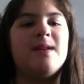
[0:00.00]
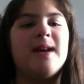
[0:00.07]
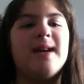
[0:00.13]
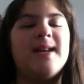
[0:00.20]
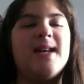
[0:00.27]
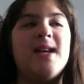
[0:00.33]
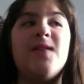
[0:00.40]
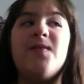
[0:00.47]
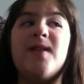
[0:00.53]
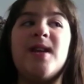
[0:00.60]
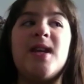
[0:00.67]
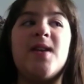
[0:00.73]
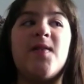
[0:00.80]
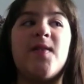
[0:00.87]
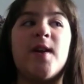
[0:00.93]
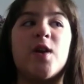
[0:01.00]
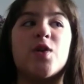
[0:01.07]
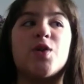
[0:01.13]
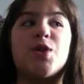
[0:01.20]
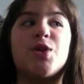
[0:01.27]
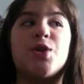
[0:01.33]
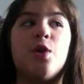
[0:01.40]
And even if you're
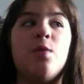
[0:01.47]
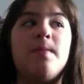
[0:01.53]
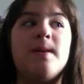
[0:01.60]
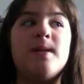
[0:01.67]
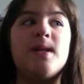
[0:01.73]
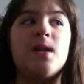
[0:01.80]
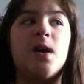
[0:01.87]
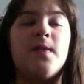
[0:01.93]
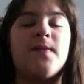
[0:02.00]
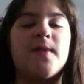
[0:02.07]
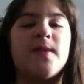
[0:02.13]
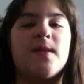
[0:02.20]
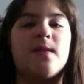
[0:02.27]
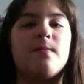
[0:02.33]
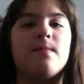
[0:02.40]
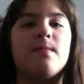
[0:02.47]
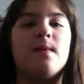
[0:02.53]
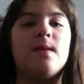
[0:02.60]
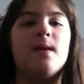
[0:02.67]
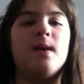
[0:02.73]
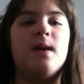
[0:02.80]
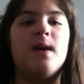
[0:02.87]
so pissed off at them
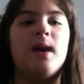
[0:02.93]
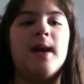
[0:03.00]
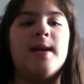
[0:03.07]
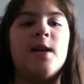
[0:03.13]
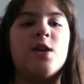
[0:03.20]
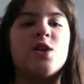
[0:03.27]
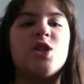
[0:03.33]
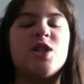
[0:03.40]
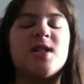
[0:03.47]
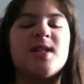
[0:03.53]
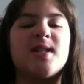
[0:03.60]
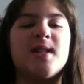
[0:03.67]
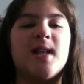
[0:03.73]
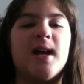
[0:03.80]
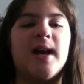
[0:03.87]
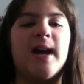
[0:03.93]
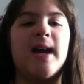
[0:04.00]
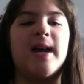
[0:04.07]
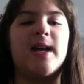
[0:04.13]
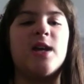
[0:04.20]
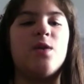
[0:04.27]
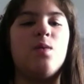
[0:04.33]
and you're just
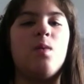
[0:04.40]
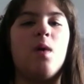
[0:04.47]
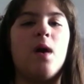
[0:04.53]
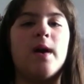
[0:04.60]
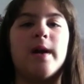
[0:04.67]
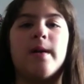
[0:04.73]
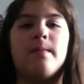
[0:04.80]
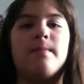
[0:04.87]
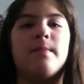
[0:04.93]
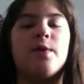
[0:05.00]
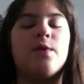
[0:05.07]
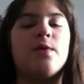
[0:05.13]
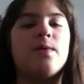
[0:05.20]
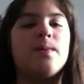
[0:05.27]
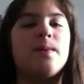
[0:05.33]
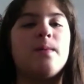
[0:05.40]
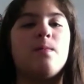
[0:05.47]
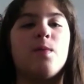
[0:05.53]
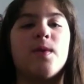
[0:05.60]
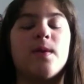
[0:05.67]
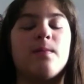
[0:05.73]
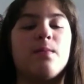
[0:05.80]
like, you want to murder
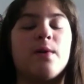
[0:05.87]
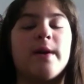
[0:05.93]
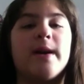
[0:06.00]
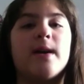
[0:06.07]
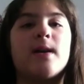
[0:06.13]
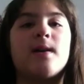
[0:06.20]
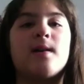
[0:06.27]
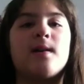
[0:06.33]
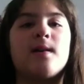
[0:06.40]
them with a brick,